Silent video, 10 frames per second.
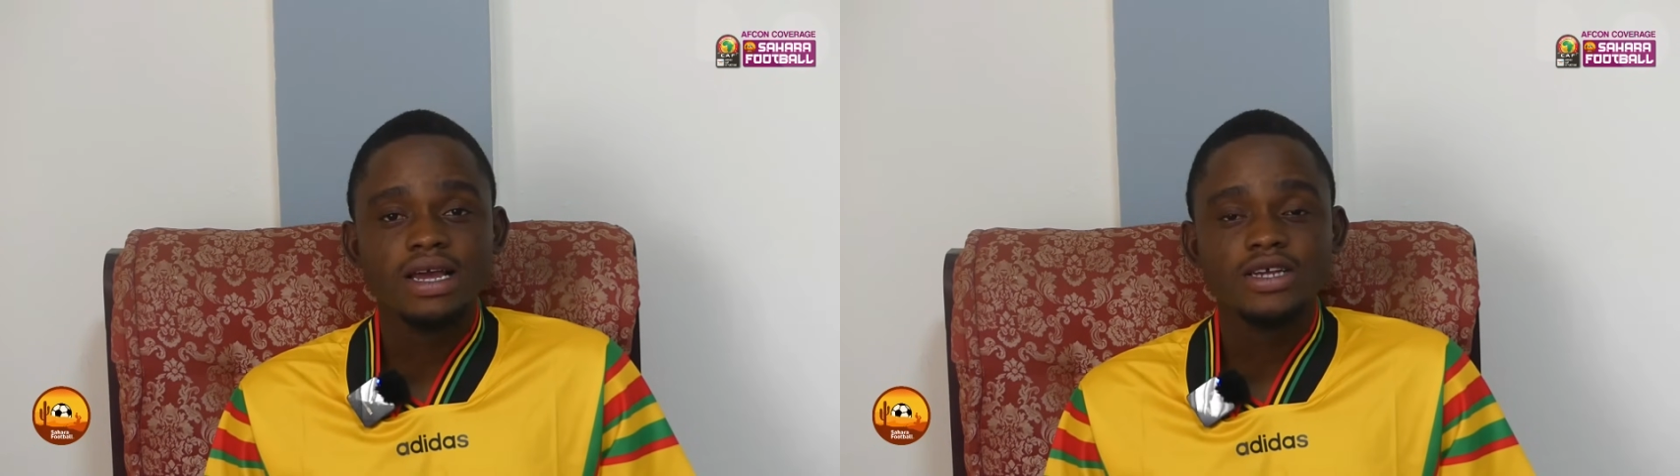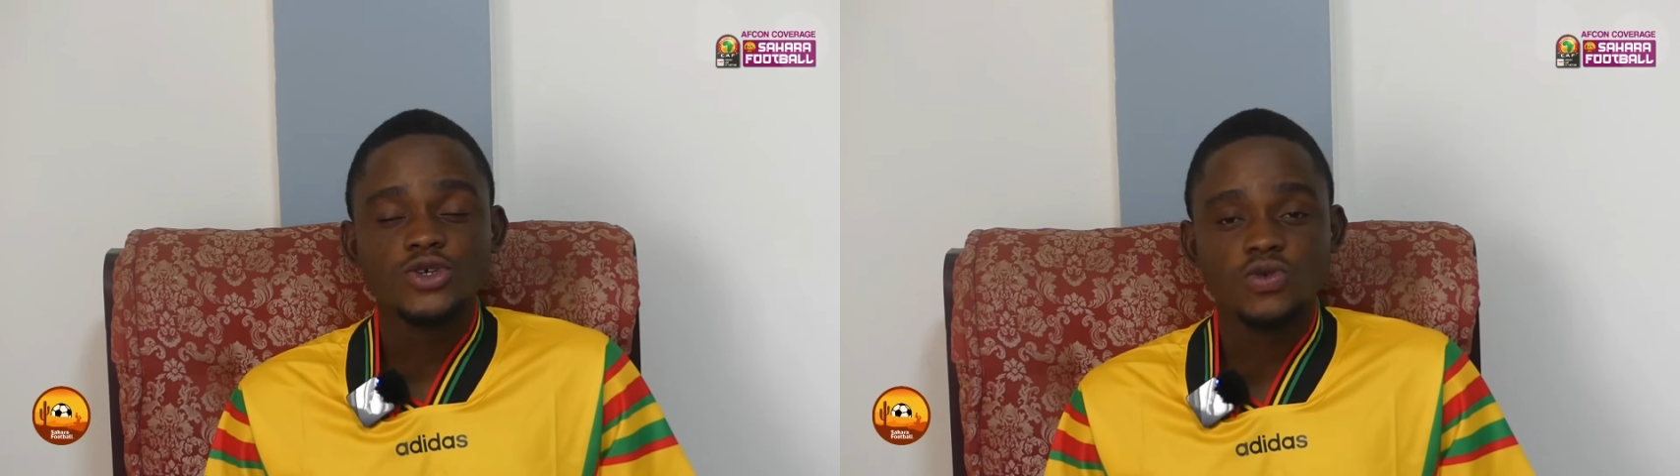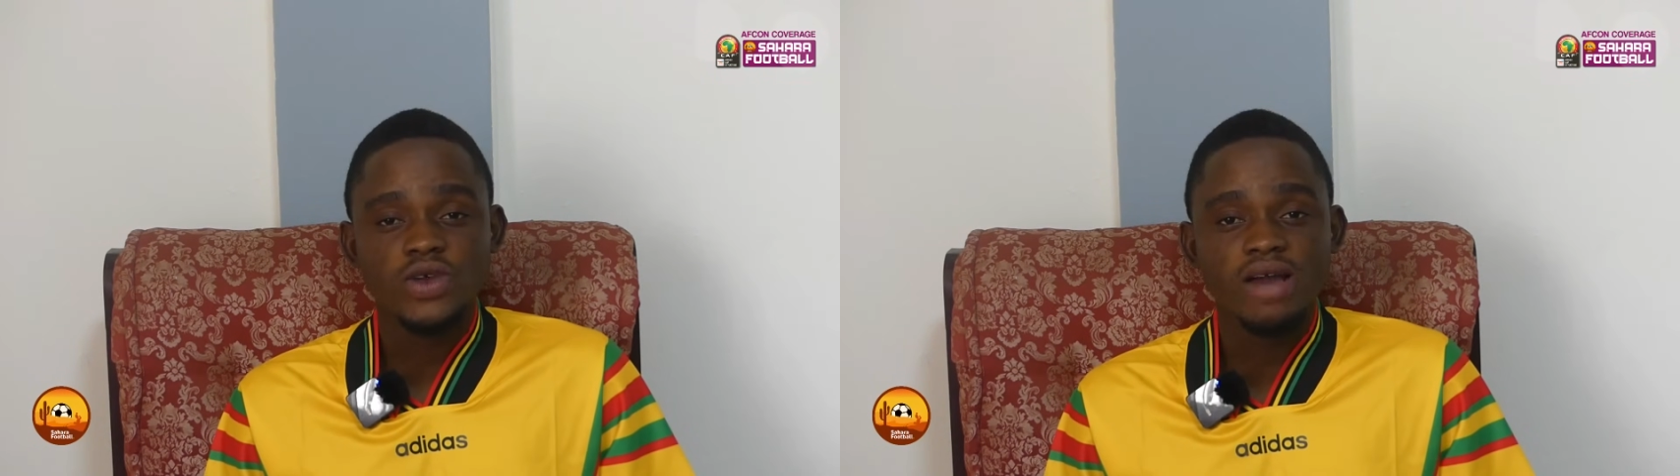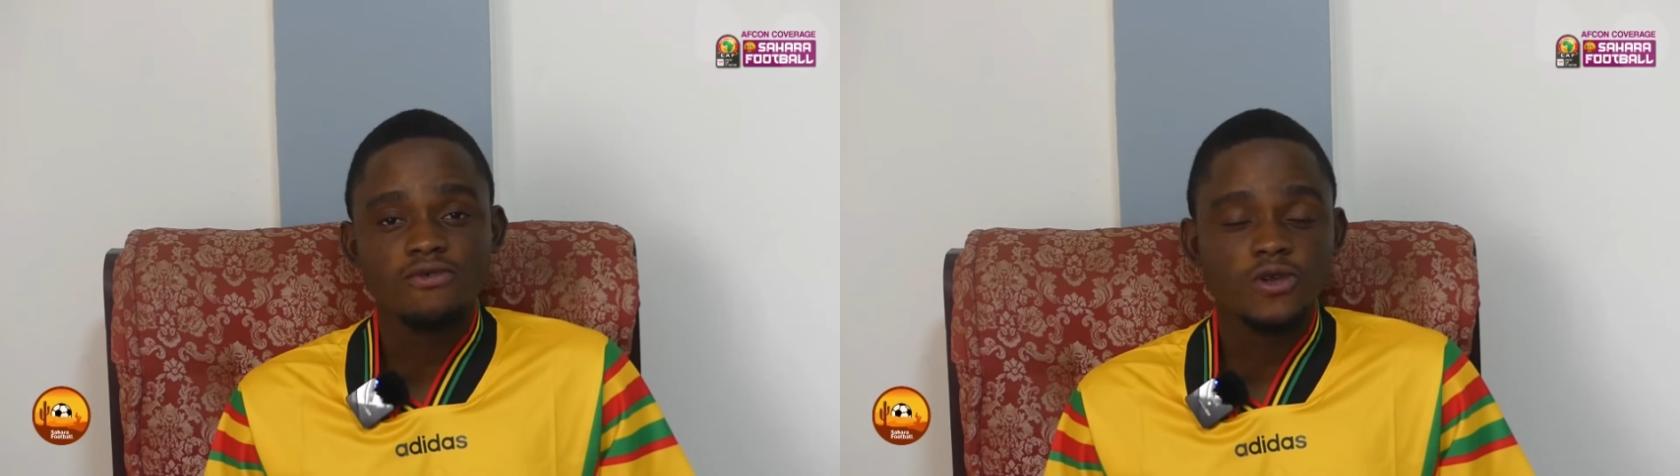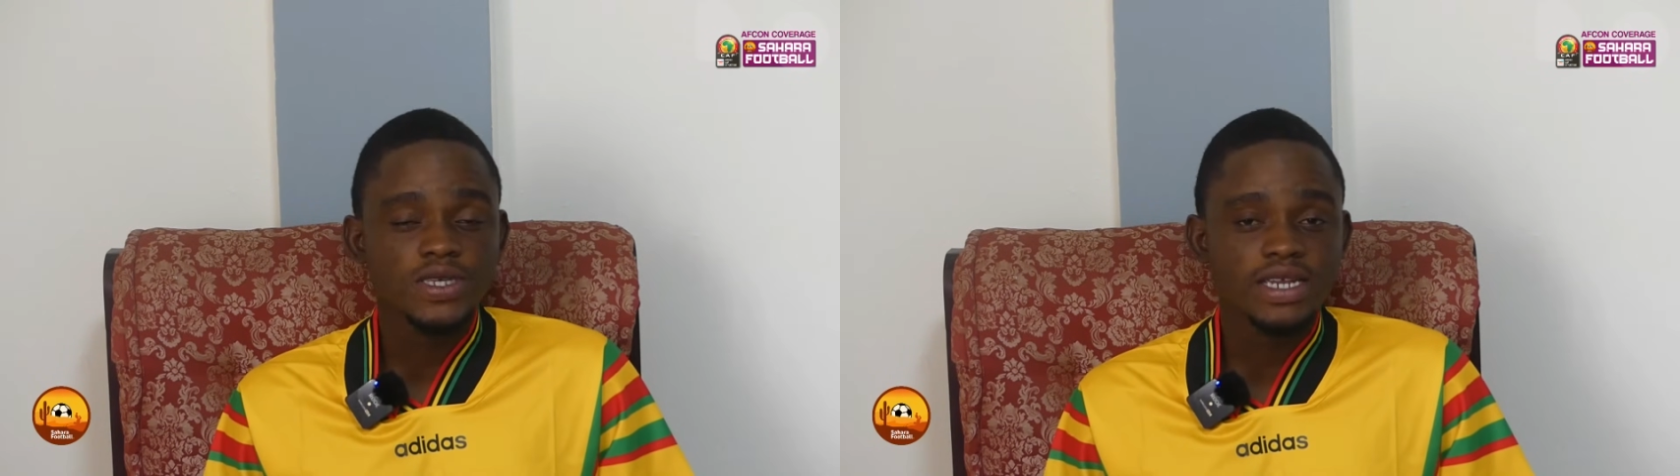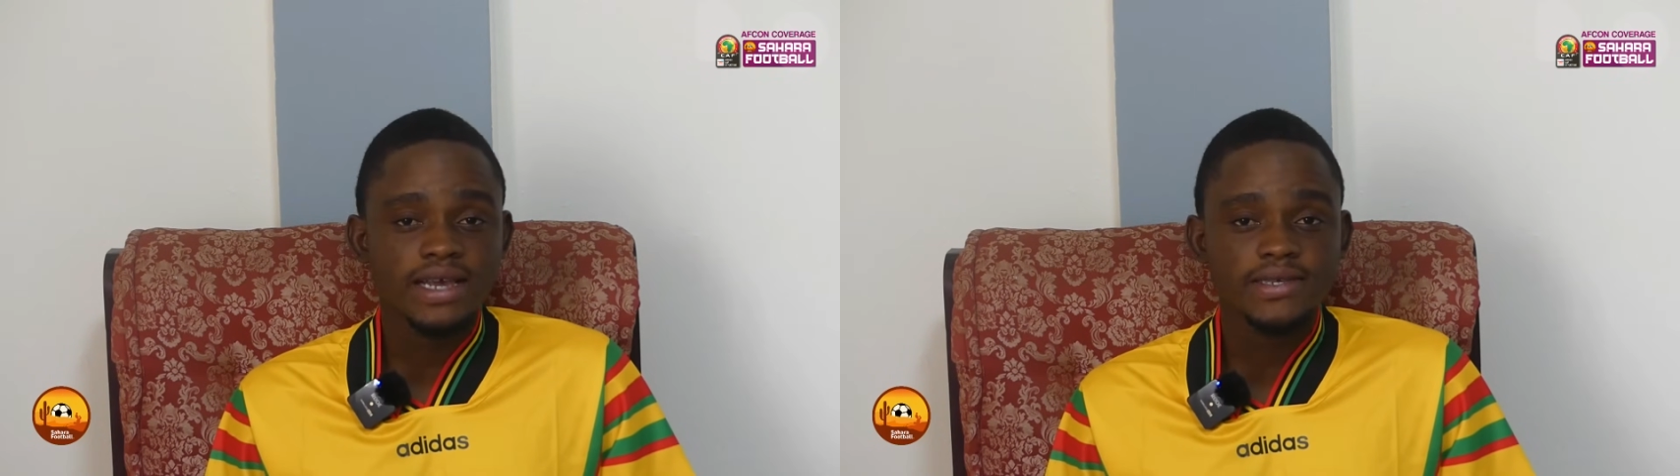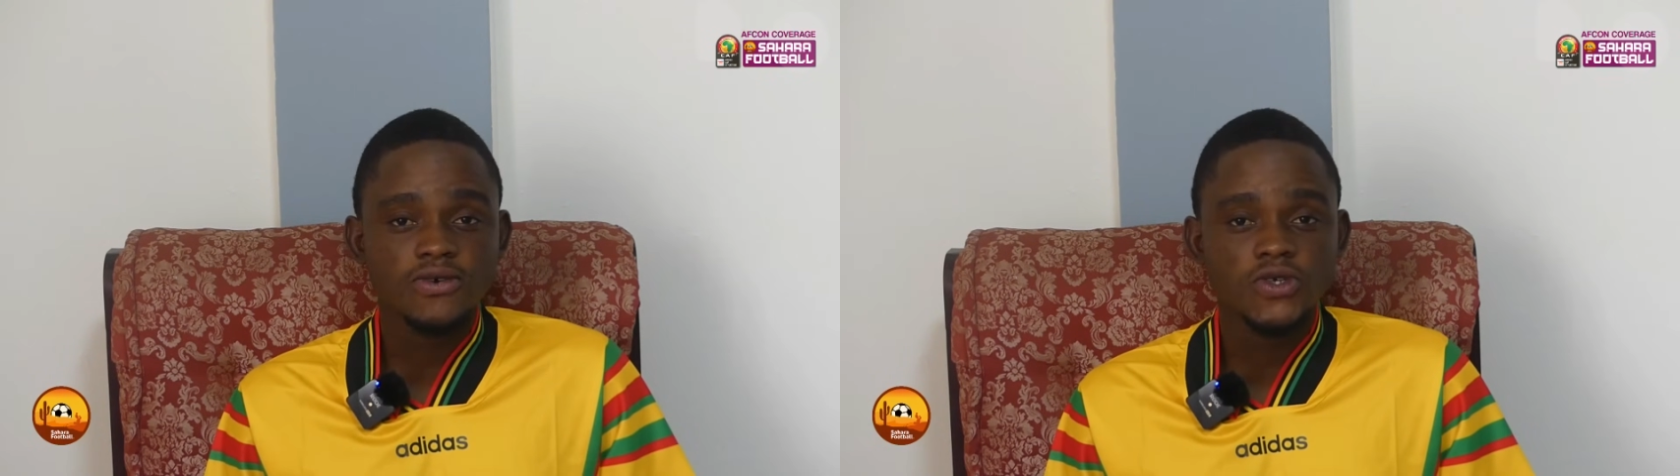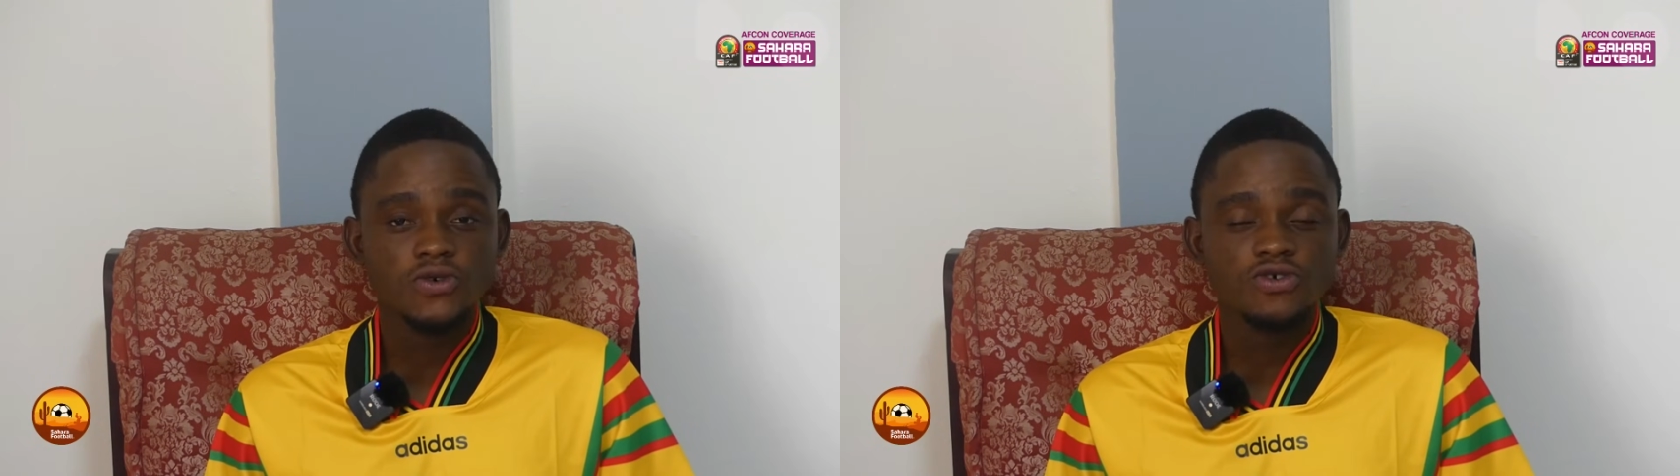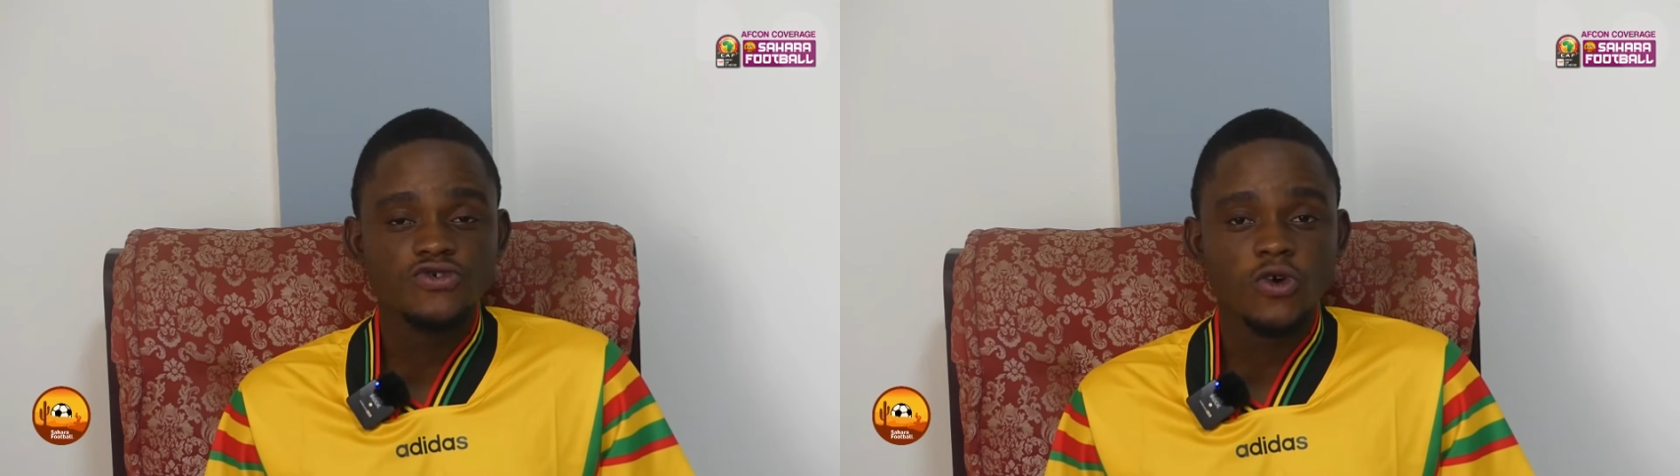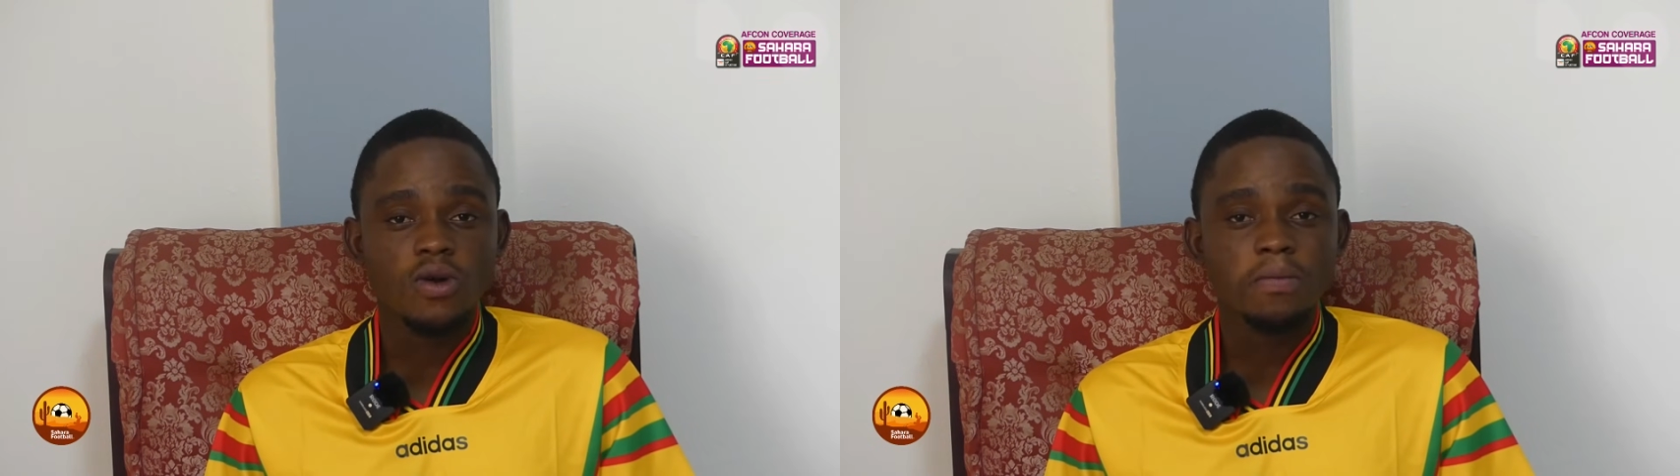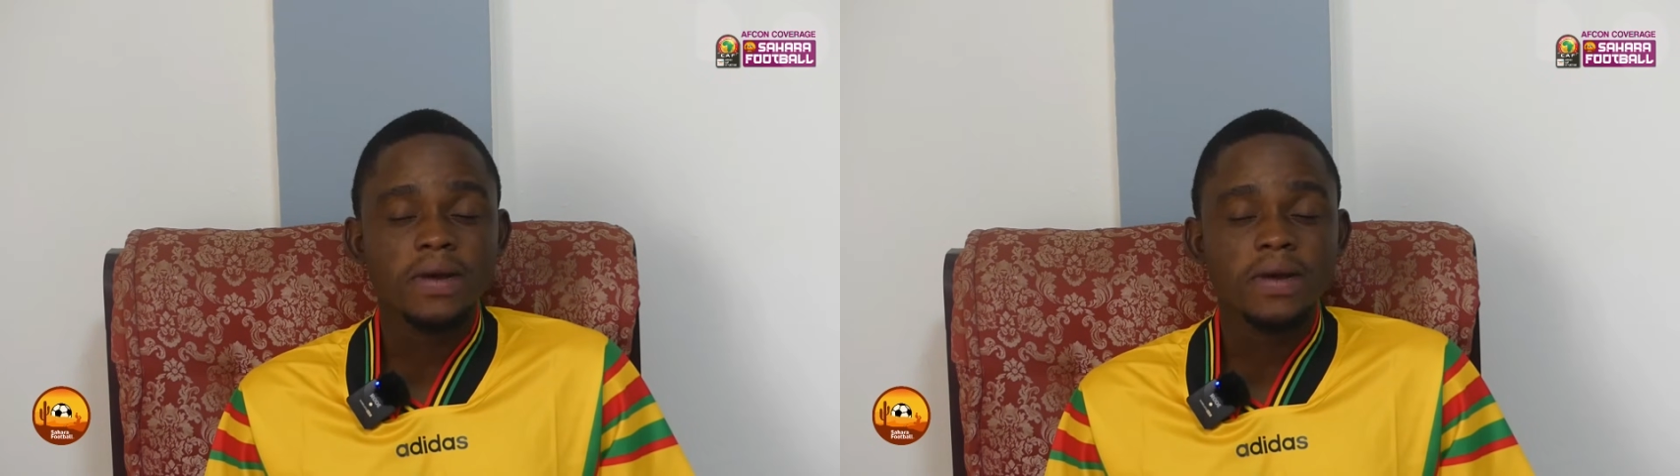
should we have gotten that 0-0 draw.